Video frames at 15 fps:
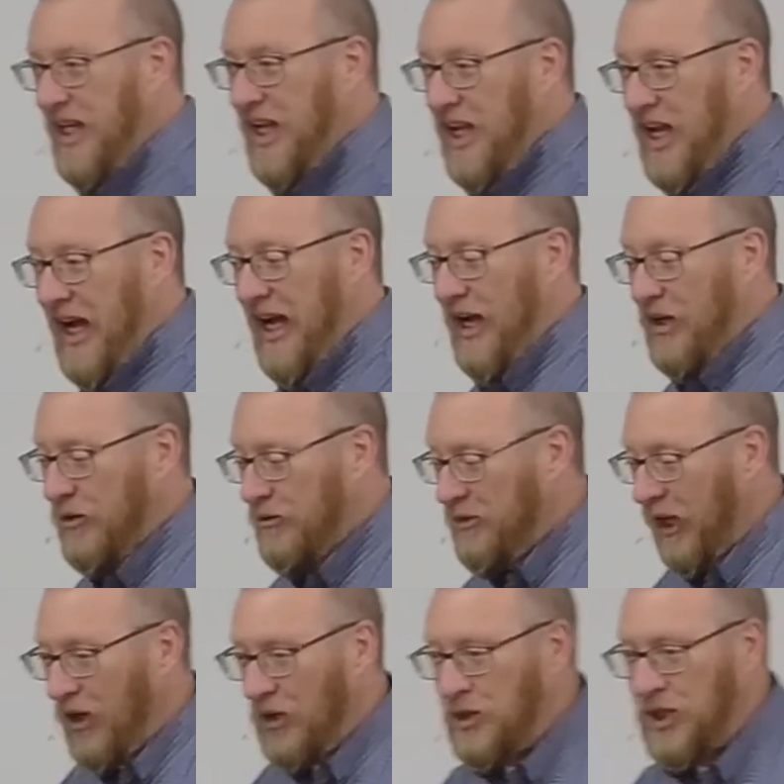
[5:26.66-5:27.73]
uh,
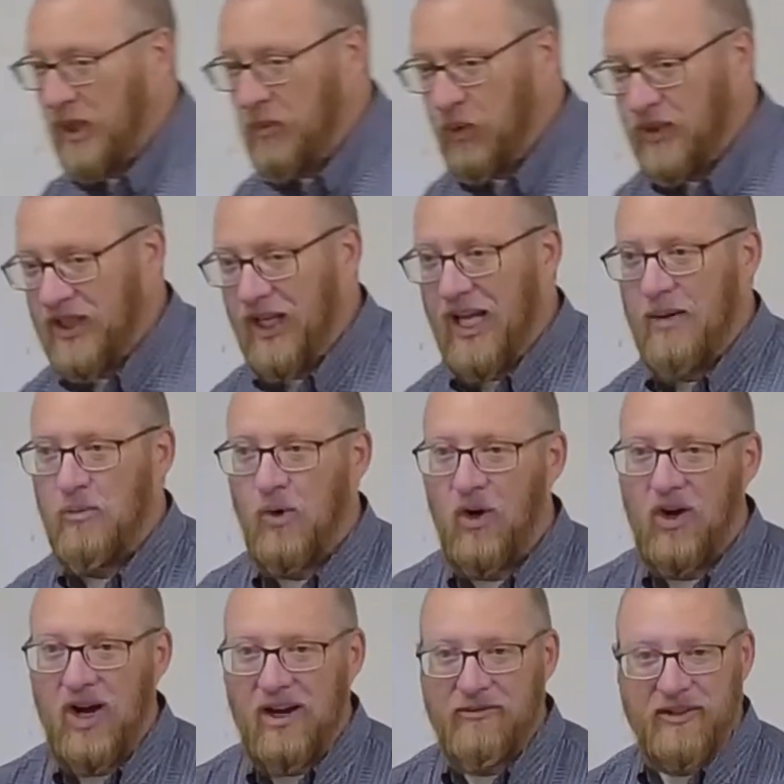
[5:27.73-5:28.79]
fellowship was a lot more
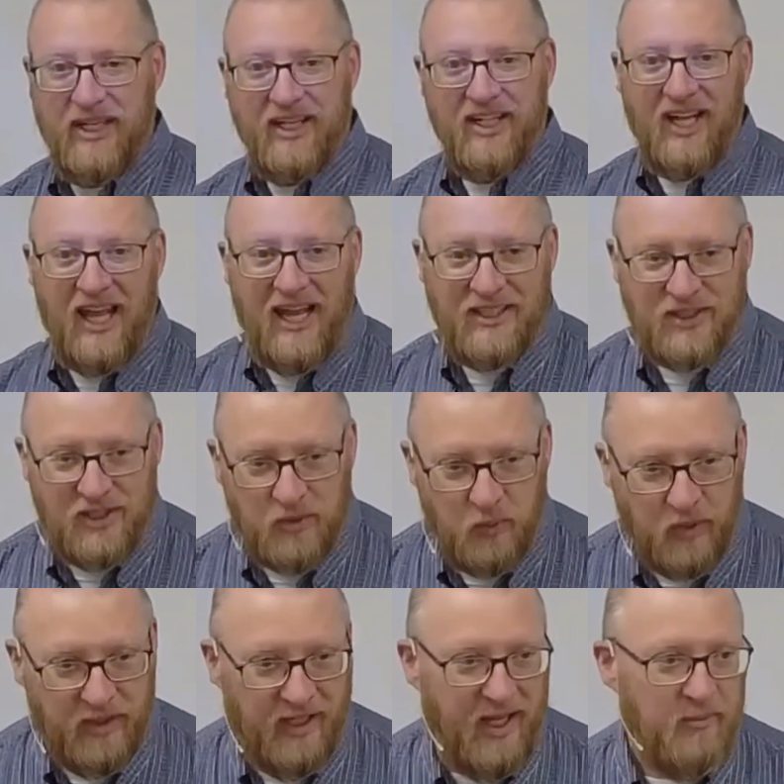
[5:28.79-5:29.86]
often and classes were a
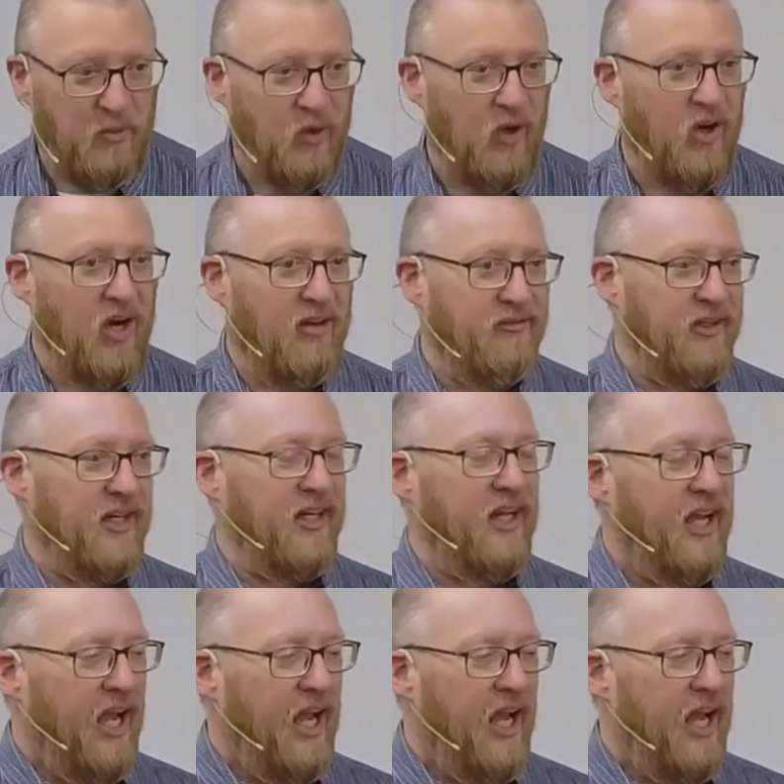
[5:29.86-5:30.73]
lot more often, and,